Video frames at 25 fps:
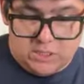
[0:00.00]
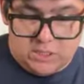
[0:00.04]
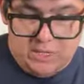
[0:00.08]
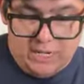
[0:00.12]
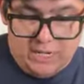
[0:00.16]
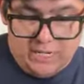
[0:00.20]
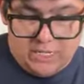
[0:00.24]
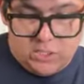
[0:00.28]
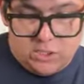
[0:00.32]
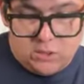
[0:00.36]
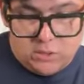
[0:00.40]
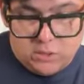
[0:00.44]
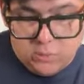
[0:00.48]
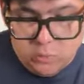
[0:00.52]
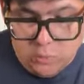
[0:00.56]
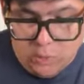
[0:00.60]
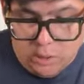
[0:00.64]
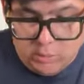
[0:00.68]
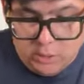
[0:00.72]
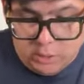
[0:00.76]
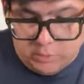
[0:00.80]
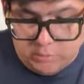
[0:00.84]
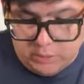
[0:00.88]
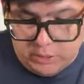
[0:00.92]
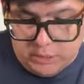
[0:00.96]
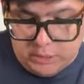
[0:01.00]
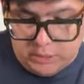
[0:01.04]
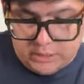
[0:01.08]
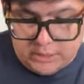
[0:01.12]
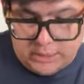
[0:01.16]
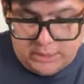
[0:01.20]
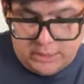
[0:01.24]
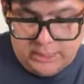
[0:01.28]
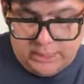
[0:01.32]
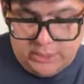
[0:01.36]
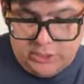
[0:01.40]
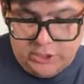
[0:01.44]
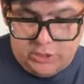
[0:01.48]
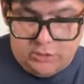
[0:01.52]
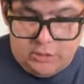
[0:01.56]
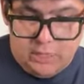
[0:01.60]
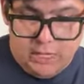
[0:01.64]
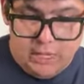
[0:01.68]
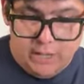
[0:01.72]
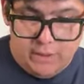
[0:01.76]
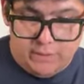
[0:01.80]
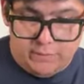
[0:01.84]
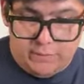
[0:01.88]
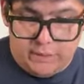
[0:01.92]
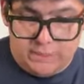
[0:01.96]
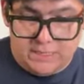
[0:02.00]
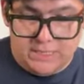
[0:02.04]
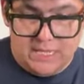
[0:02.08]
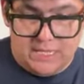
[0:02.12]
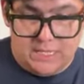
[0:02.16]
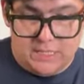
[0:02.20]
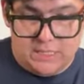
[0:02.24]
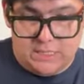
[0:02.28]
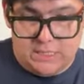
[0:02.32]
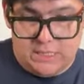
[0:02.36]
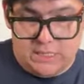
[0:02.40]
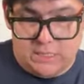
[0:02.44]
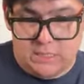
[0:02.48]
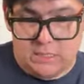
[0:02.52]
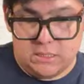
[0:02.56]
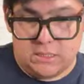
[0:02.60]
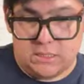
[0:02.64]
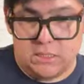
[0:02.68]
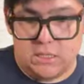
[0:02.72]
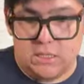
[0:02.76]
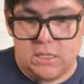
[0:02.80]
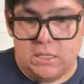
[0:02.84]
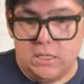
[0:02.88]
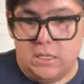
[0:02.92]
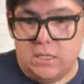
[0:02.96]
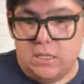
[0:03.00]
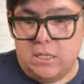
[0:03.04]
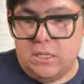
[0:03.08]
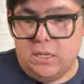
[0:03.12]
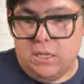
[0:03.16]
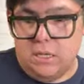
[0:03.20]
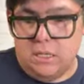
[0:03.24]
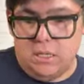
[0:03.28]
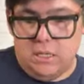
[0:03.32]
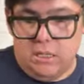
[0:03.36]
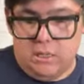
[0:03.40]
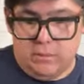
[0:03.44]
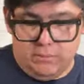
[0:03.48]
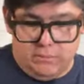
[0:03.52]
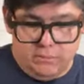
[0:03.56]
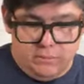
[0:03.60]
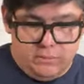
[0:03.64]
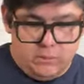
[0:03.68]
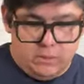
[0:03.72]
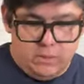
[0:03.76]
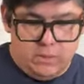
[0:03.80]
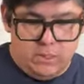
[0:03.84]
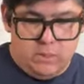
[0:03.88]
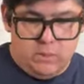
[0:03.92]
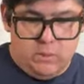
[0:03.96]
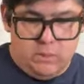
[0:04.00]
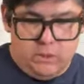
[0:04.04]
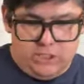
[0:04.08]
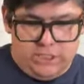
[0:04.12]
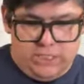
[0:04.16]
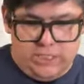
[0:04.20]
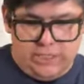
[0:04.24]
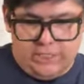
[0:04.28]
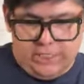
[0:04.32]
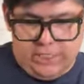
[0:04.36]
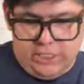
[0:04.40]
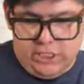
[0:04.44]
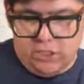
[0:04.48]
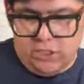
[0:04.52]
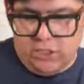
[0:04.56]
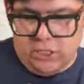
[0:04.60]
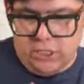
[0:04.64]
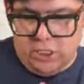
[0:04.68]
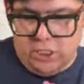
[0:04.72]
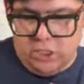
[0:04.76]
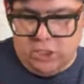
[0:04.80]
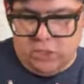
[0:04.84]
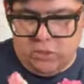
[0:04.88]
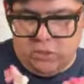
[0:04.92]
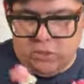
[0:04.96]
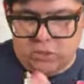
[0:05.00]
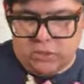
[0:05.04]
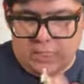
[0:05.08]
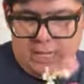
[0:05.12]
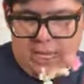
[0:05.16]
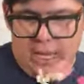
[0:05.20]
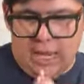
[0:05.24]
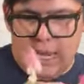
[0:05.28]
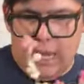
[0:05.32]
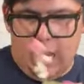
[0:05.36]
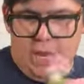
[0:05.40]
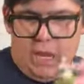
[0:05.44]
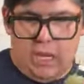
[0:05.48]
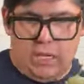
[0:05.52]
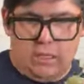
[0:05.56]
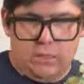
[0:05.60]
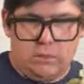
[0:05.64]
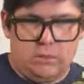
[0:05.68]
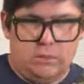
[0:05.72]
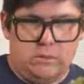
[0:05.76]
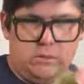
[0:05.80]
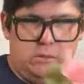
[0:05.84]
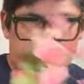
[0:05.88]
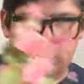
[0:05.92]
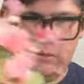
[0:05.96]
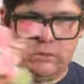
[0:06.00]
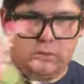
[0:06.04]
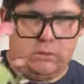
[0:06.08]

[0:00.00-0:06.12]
Yeah, so I do the Walmart Plus, and I do have the 10 cents, which I think you can use at